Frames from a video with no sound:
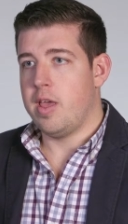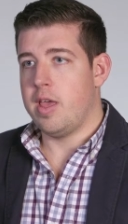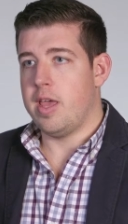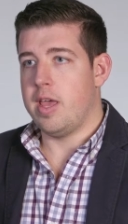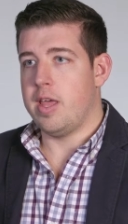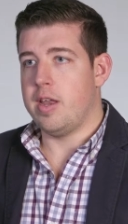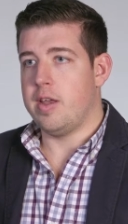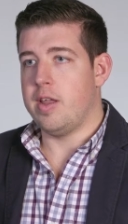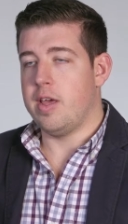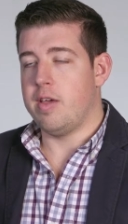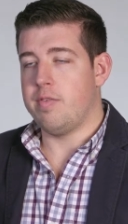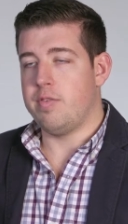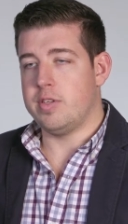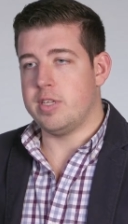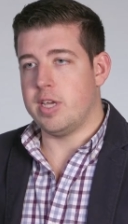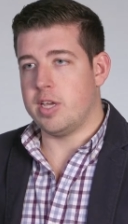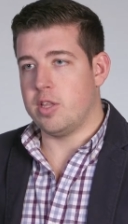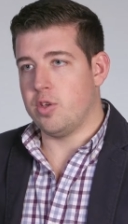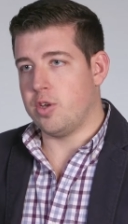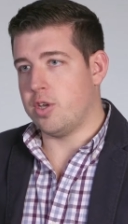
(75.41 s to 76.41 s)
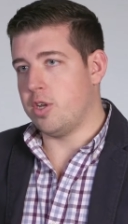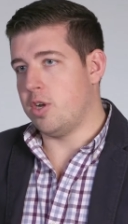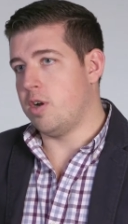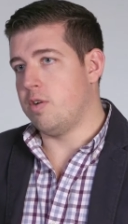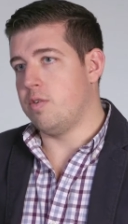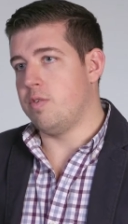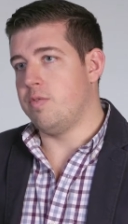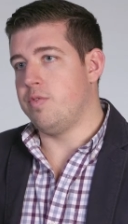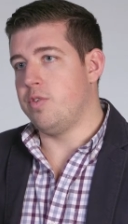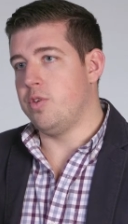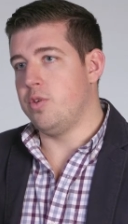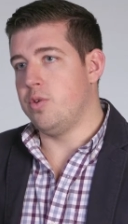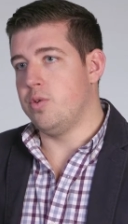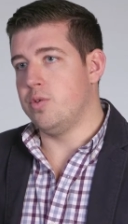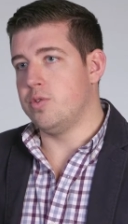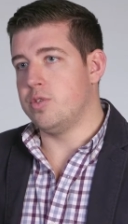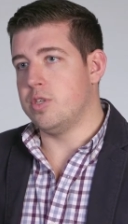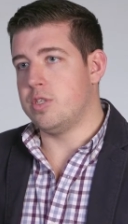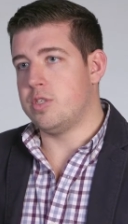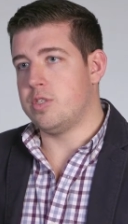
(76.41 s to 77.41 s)
and uh, if you take a look at our
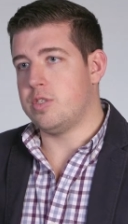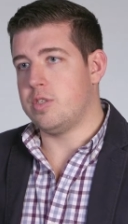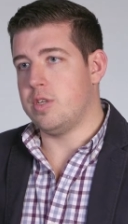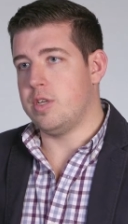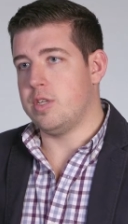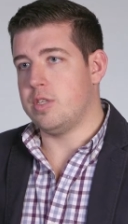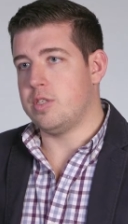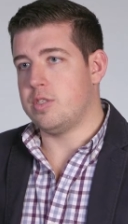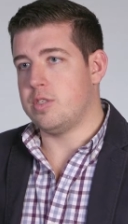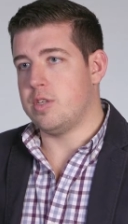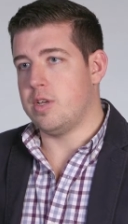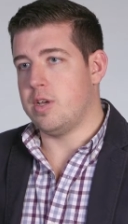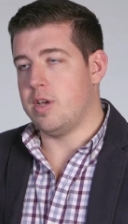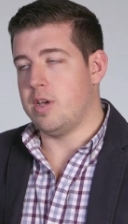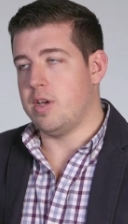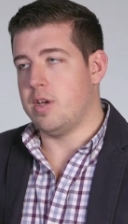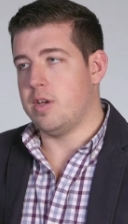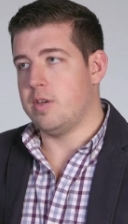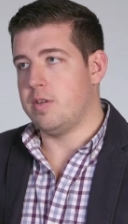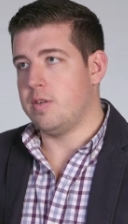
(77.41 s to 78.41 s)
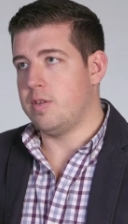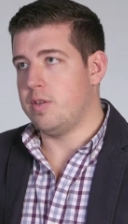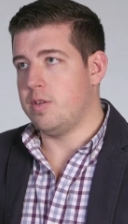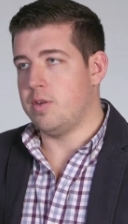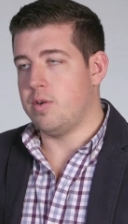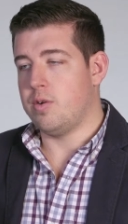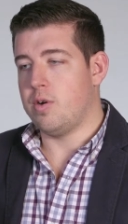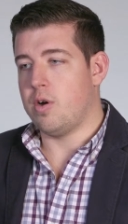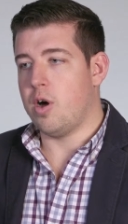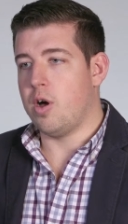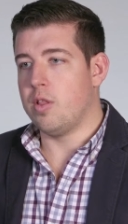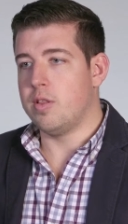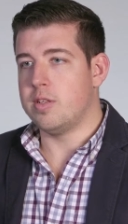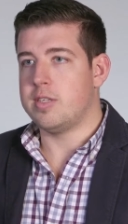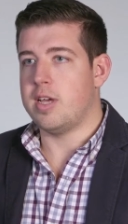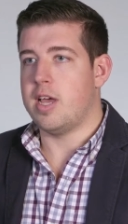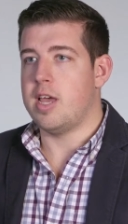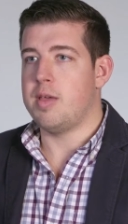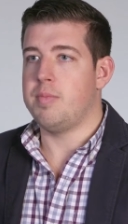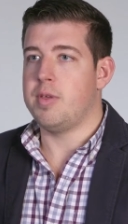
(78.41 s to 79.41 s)
reviews, it's, it's uh, you know, all the
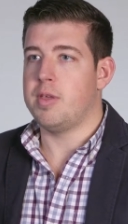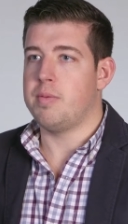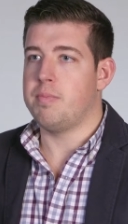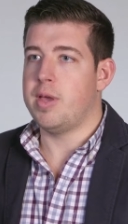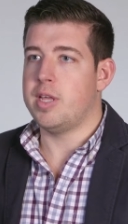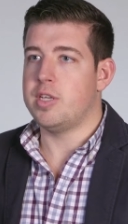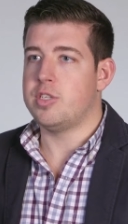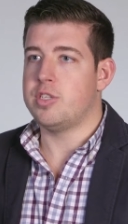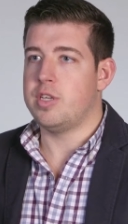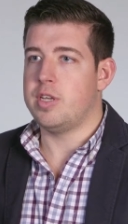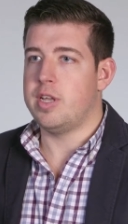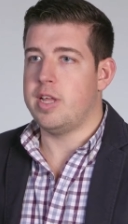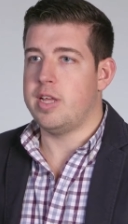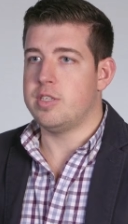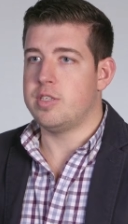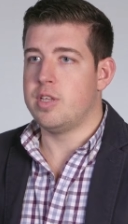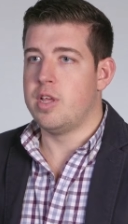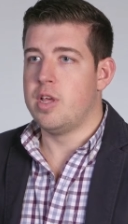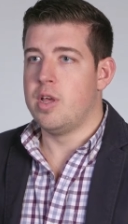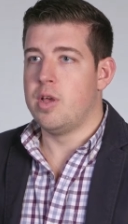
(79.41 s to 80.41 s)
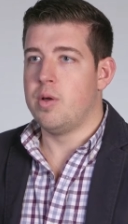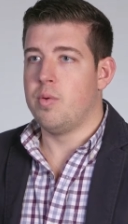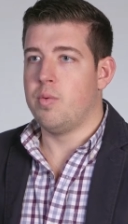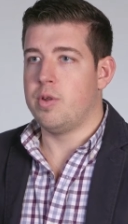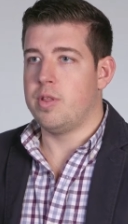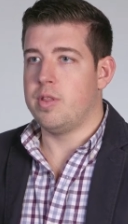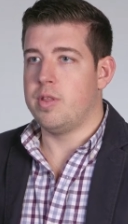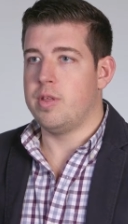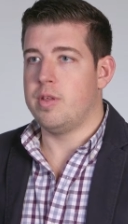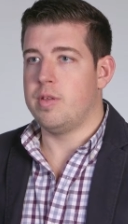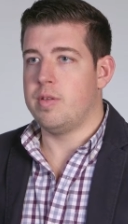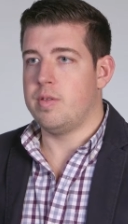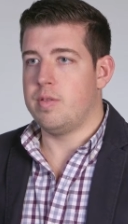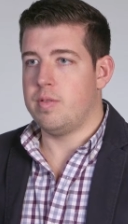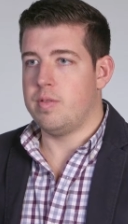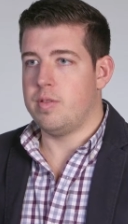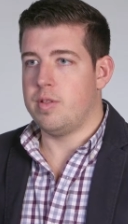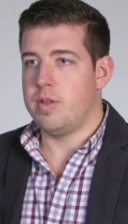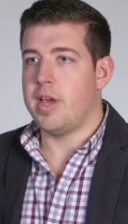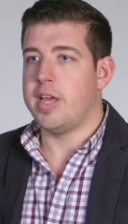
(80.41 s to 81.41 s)
time being mentioned as one of the
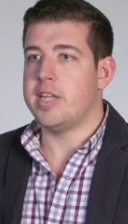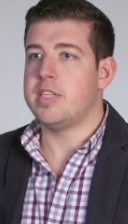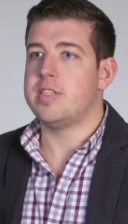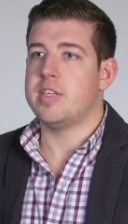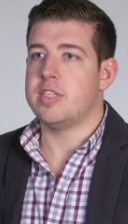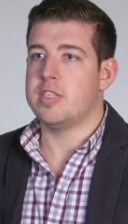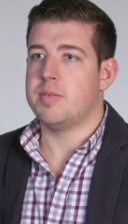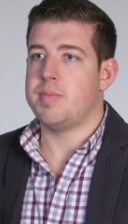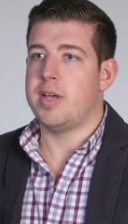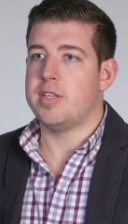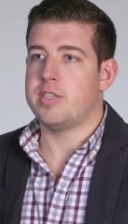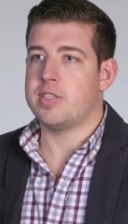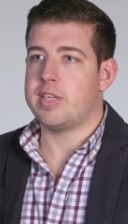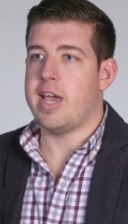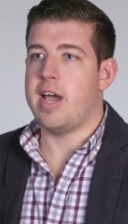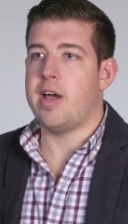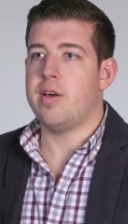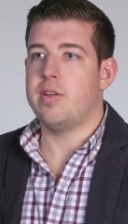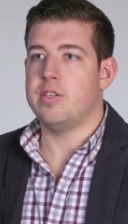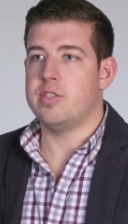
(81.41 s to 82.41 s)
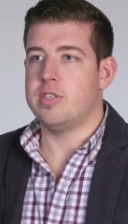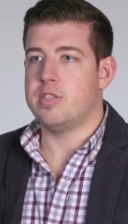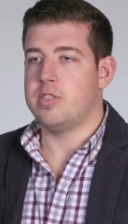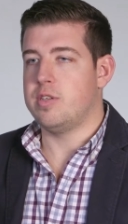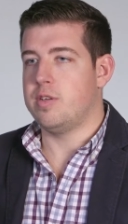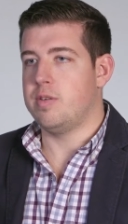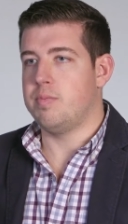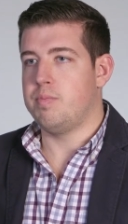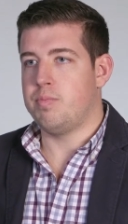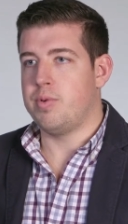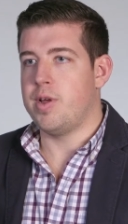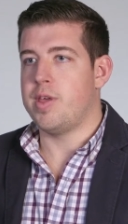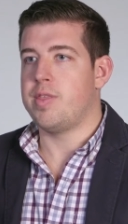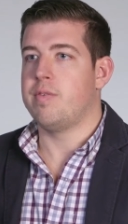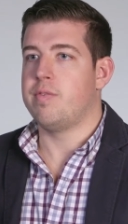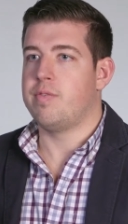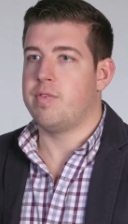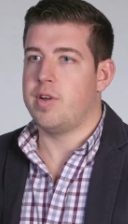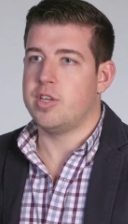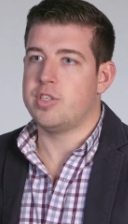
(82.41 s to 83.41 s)
nice things about Scout is it's a
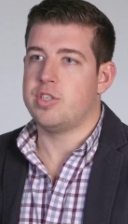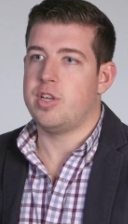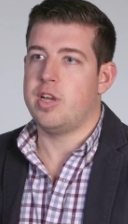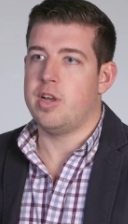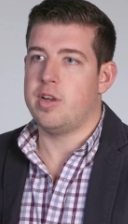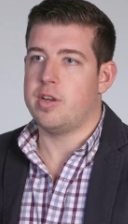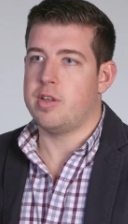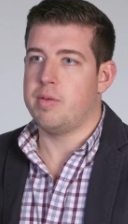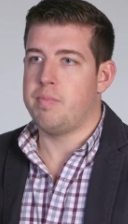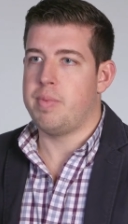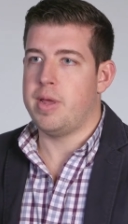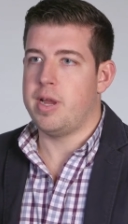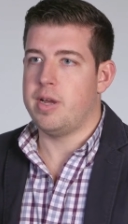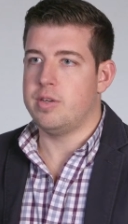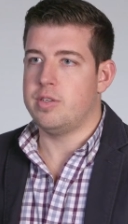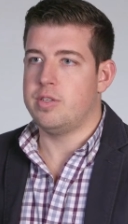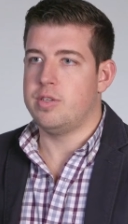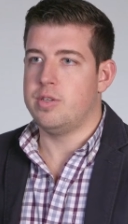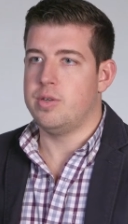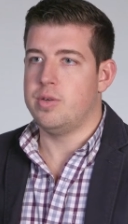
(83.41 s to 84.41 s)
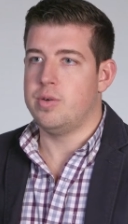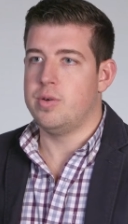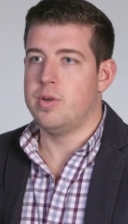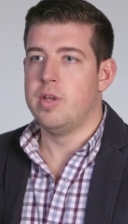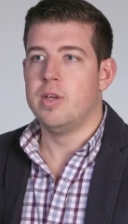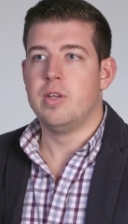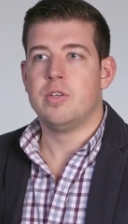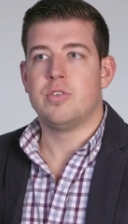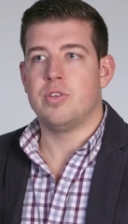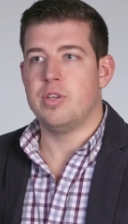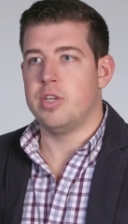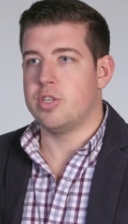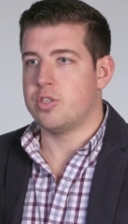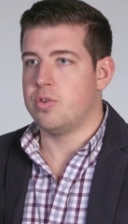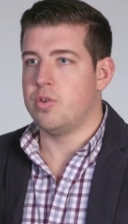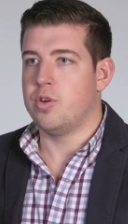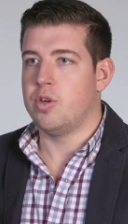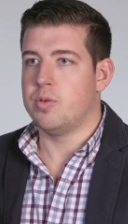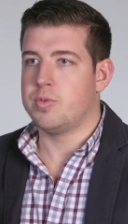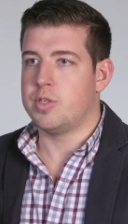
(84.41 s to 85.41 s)
breath of fresh air compared to
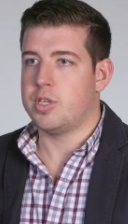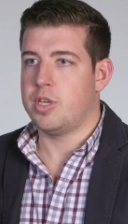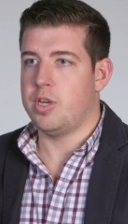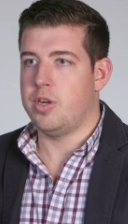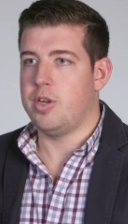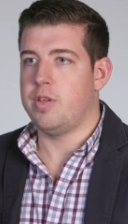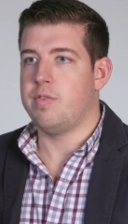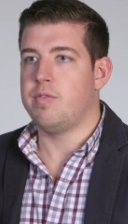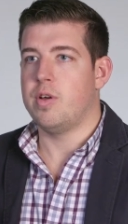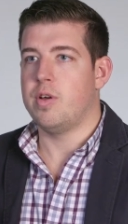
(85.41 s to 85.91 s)
traditional home security